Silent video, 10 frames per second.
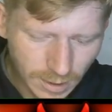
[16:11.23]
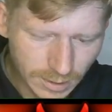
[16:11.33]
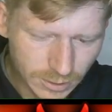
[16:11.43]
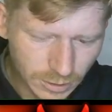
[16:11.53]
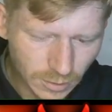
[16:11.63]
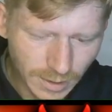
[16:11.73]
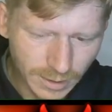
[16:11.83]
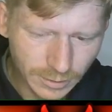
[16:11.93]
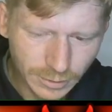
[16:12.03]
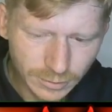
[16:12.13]
Let's just go
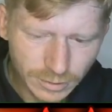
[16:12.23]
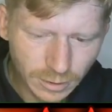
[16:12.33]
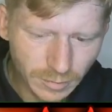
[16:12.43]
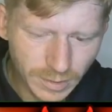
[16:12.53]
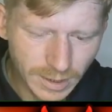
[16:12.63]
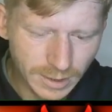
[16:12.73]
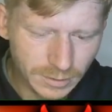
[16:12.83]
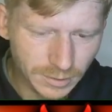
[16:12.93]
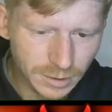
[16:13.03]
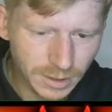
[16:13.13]
ahead and use our ability
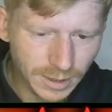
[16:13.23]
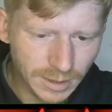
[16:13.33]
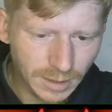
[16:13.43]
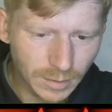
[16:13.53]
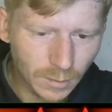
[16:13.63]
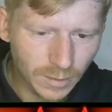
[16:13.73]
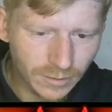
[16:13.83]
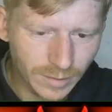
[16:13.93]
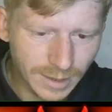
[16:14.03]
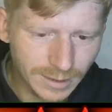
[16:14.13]
so we can try and keep our
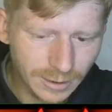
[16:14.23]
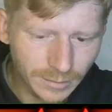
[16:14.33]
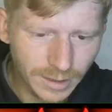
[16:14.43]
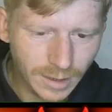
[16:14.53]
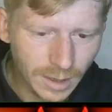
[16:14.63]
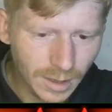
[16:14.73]
wave back a little bit.